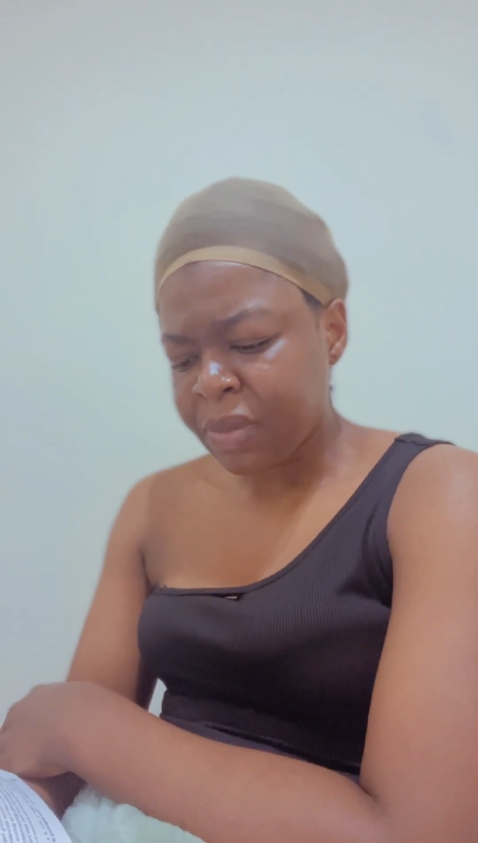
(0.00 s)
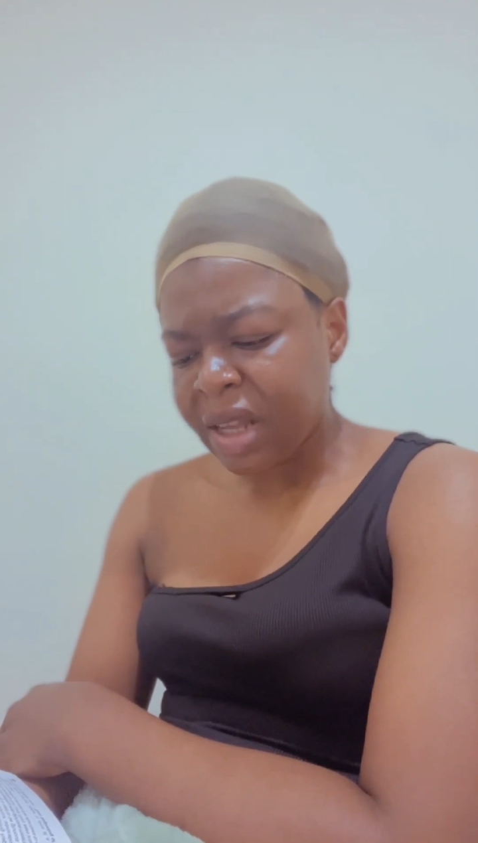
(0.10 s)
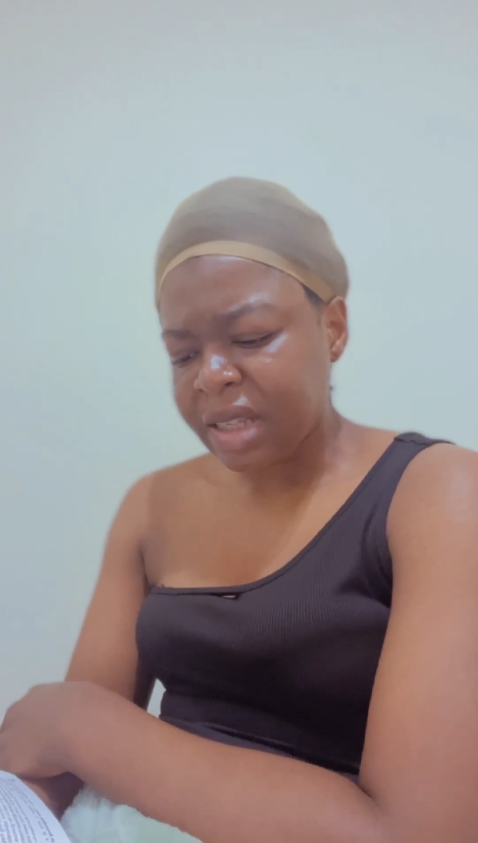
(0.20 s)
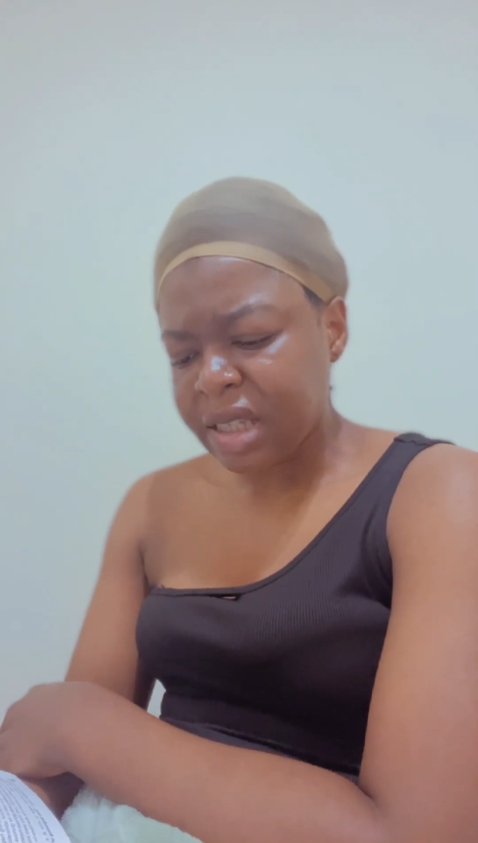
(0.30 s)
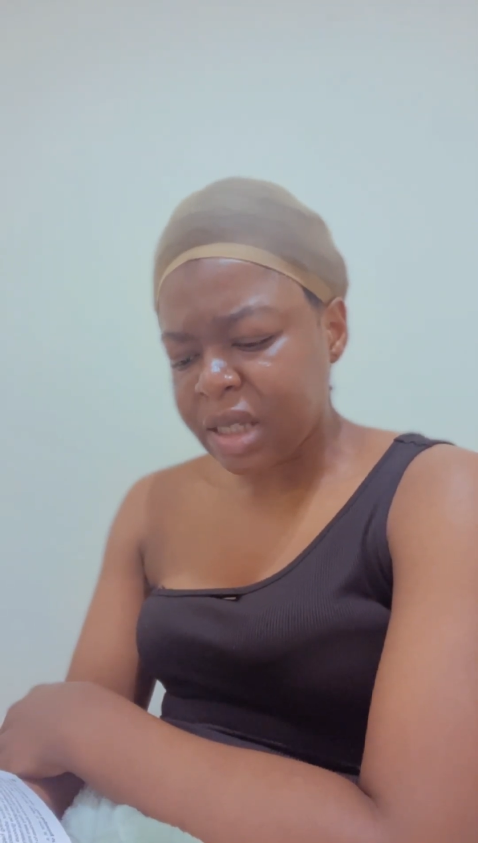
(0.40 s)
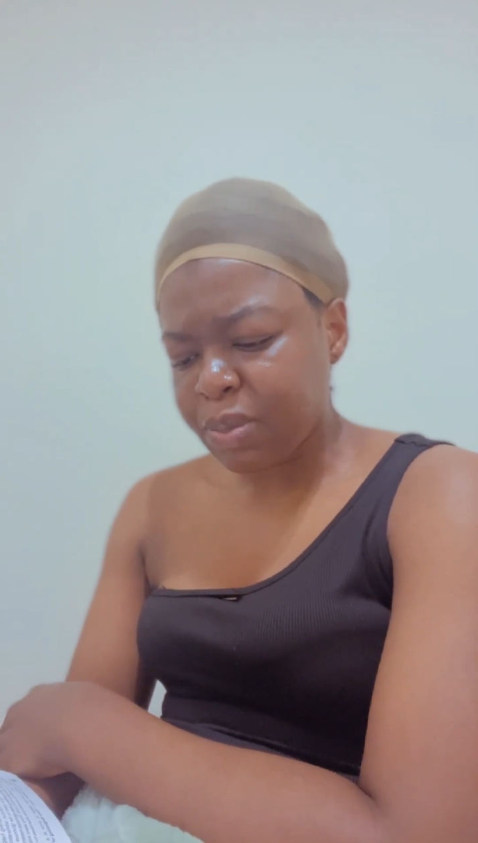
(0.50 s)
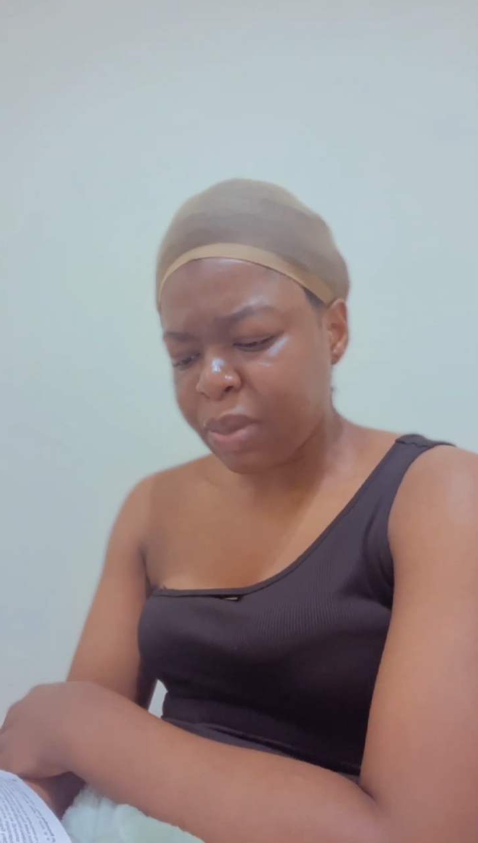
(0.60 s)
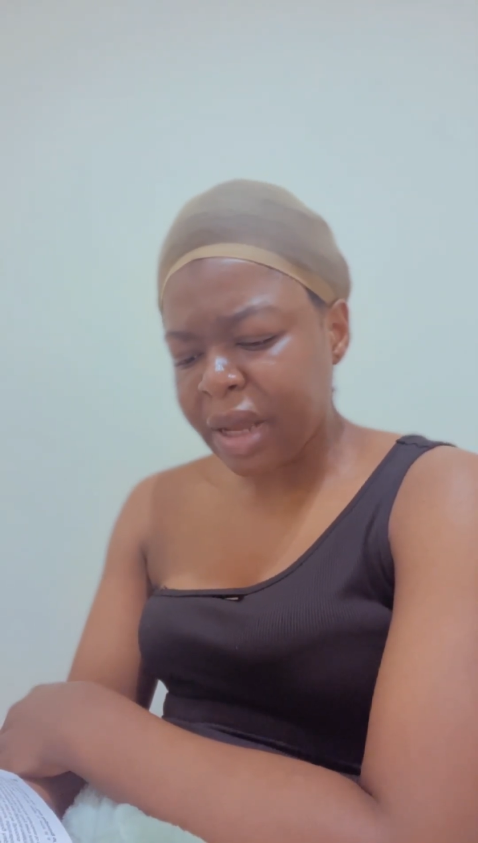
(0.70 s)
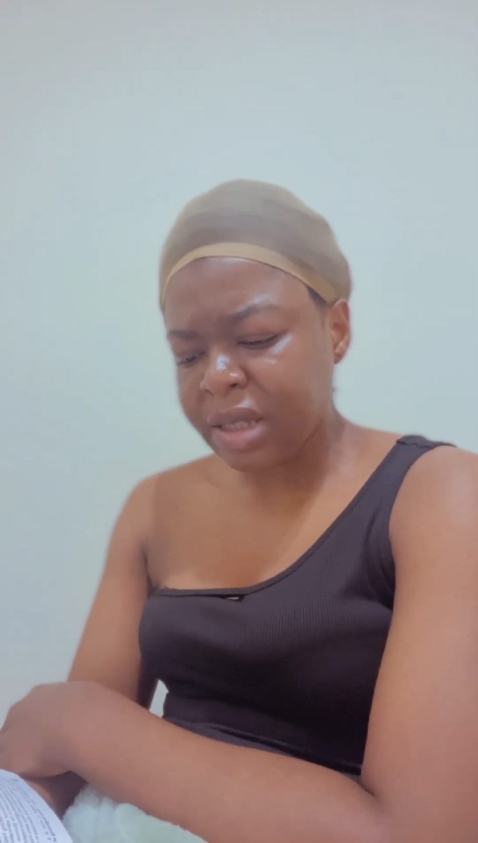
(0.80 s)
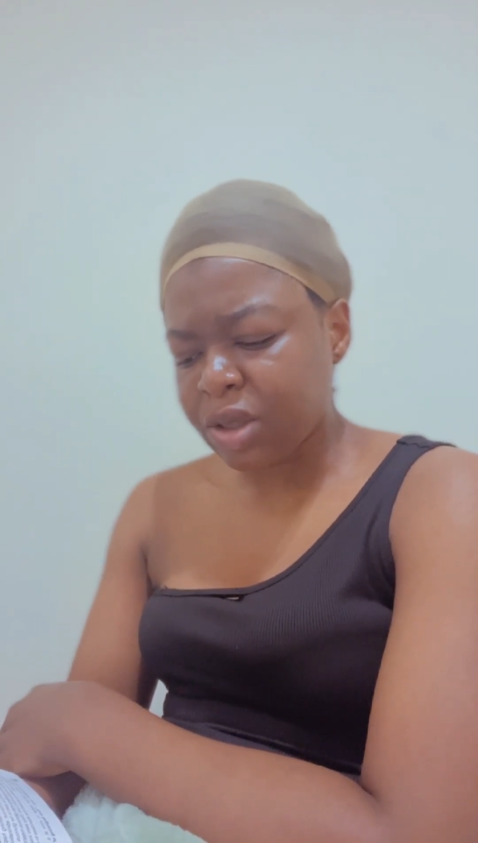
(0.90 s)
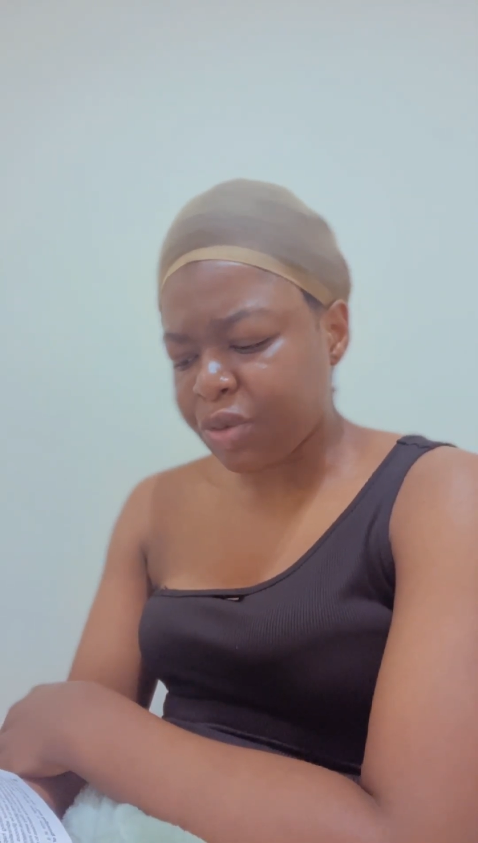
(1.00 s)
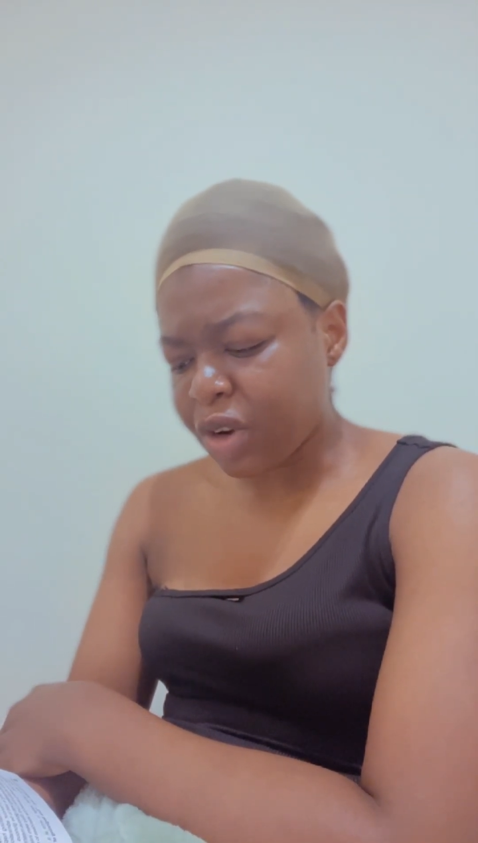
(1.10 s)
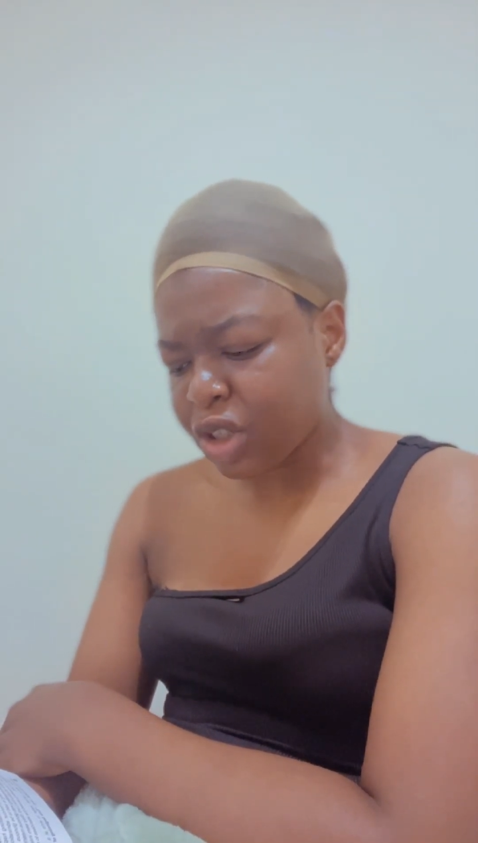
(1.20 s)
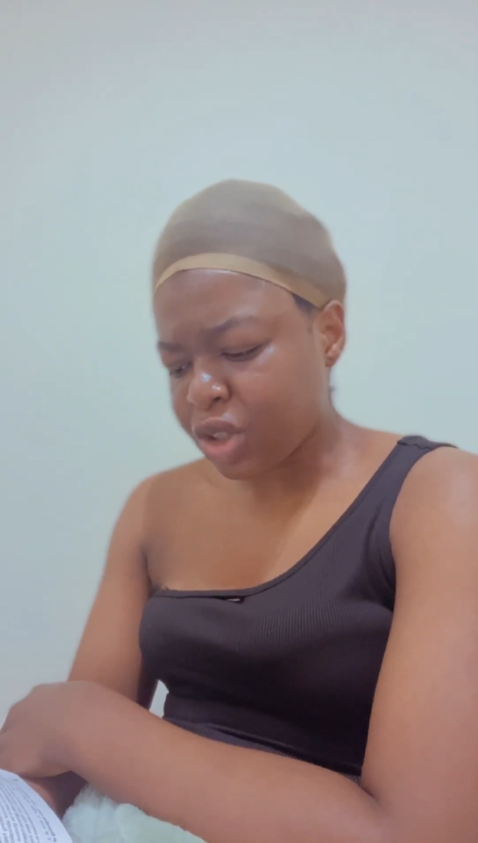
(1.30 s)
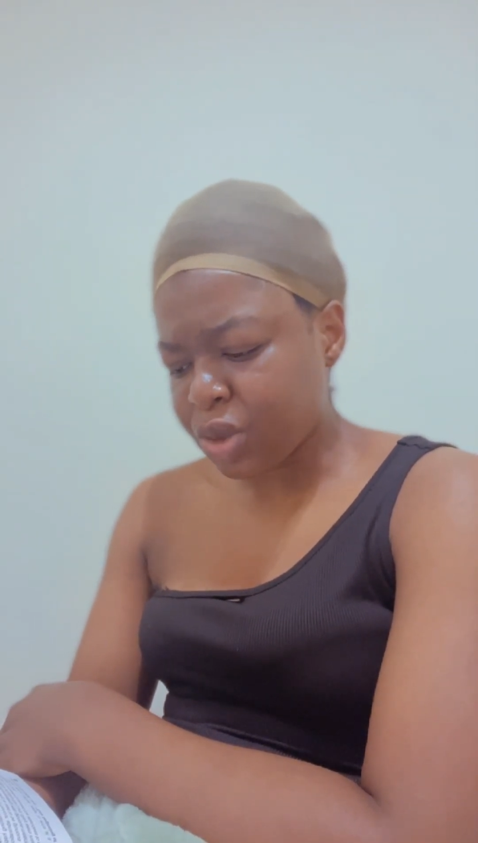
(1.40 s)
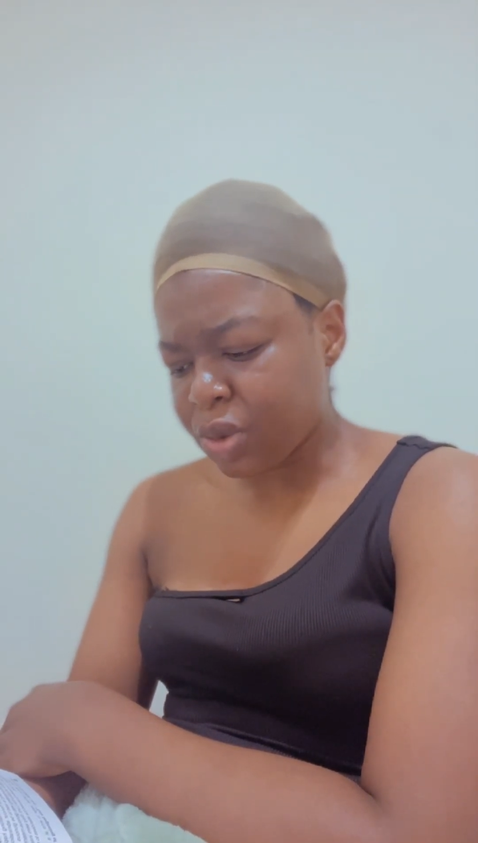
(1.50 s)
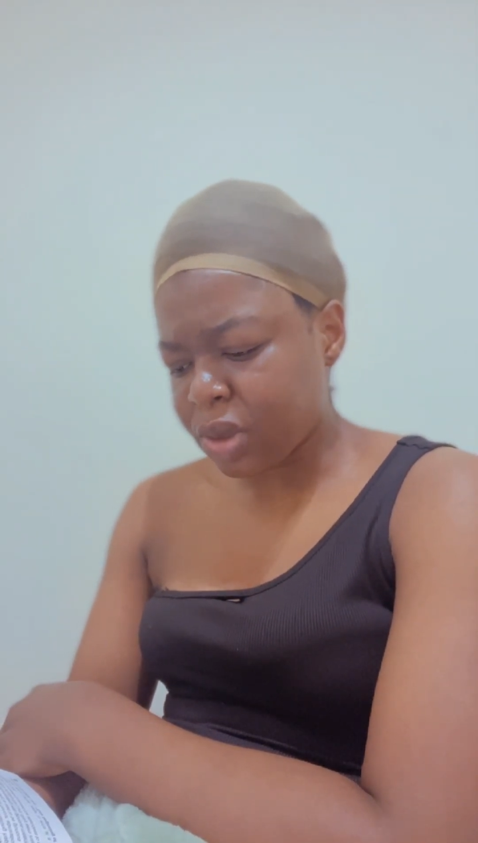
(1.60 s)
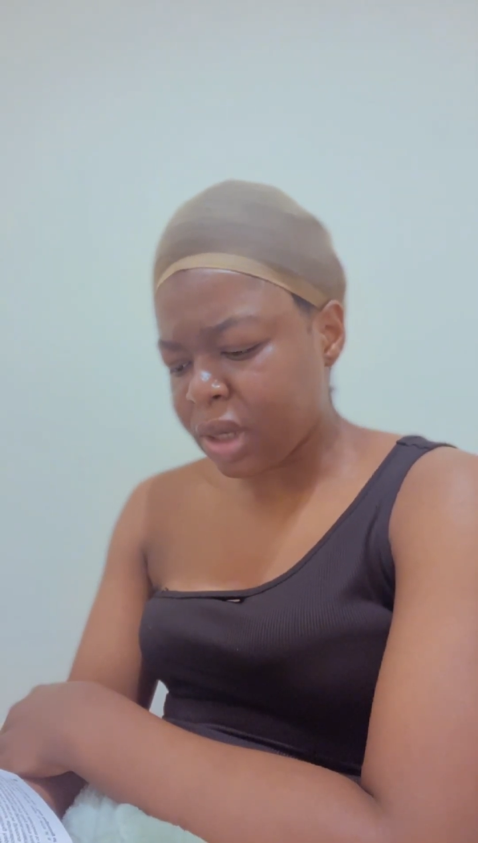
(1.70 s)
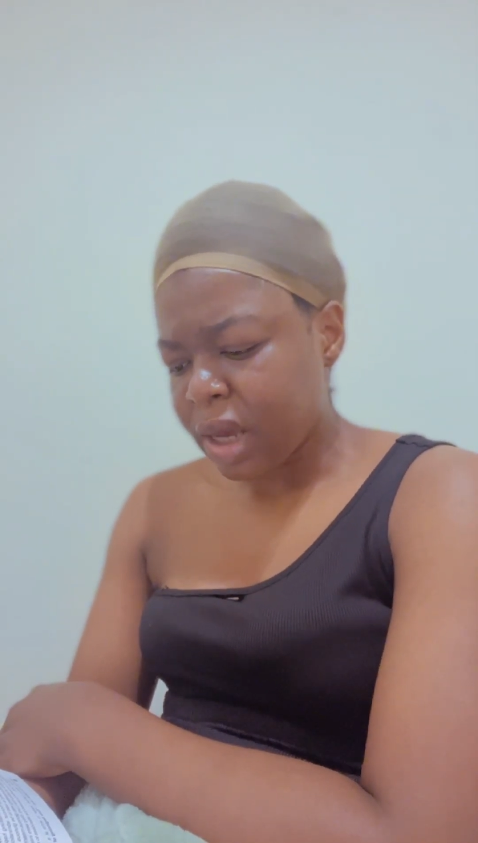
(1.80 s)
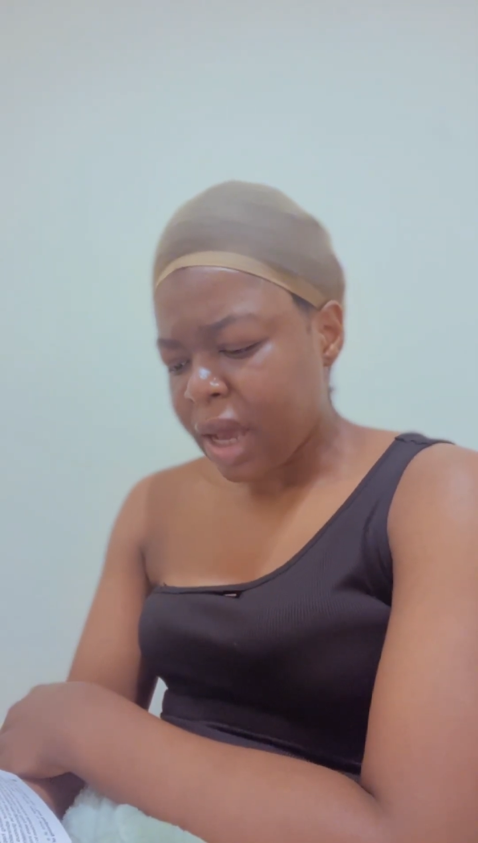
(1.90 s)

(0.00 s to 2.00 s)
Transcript: and display the virtues